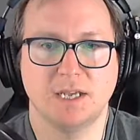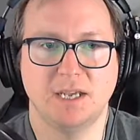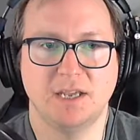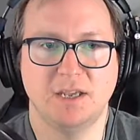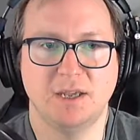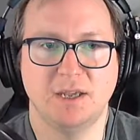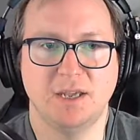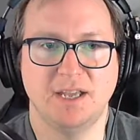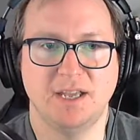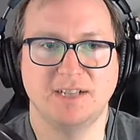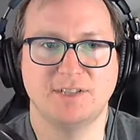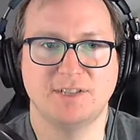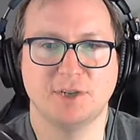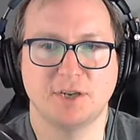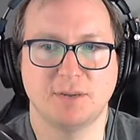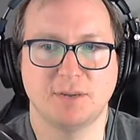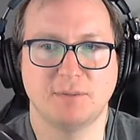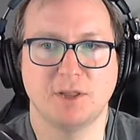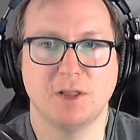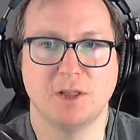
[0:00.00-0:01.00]
it took him
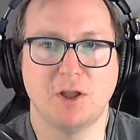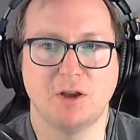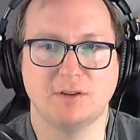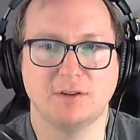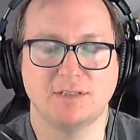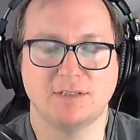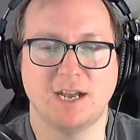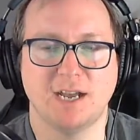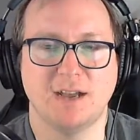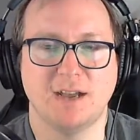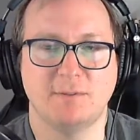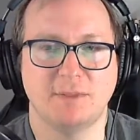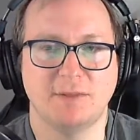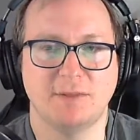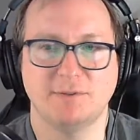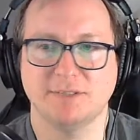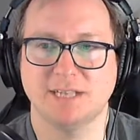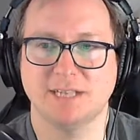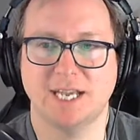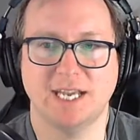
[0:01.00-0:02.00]
a long time. He was
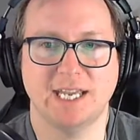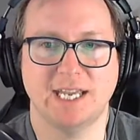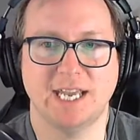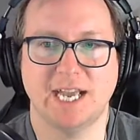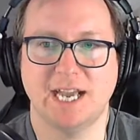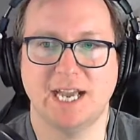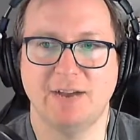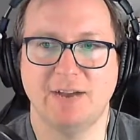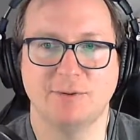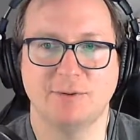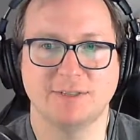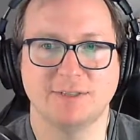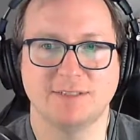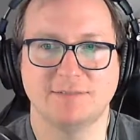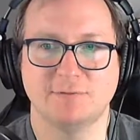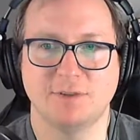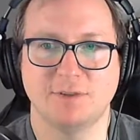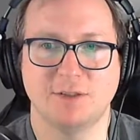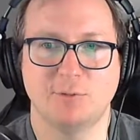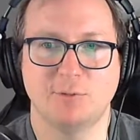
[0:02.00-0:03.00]
like, yeah, it wasn't
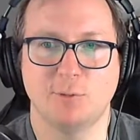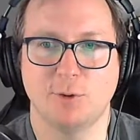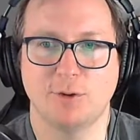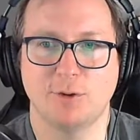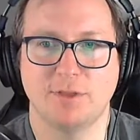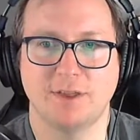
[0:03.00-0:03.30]
really worth it.